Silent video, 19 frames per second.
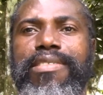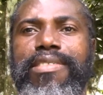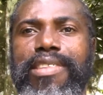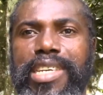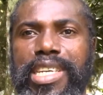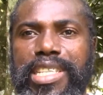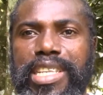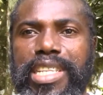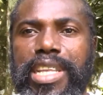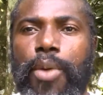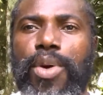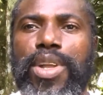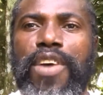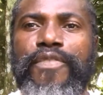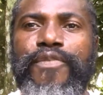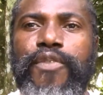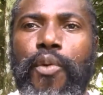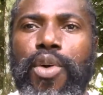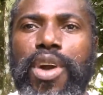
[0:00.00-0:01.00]
13 I
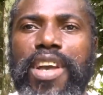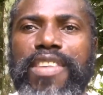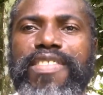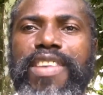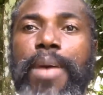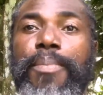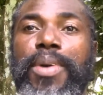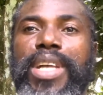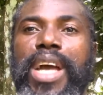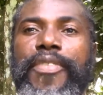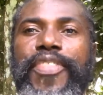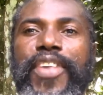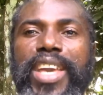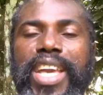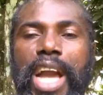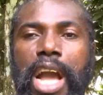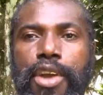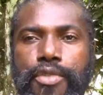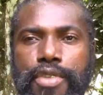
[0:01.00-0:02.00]
want to focus on but I
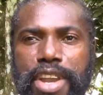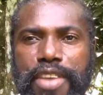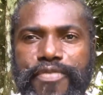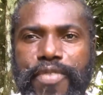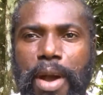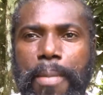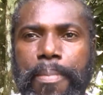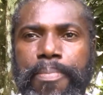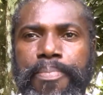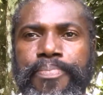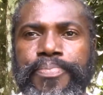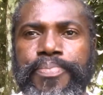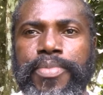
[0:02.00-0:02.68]
think I read from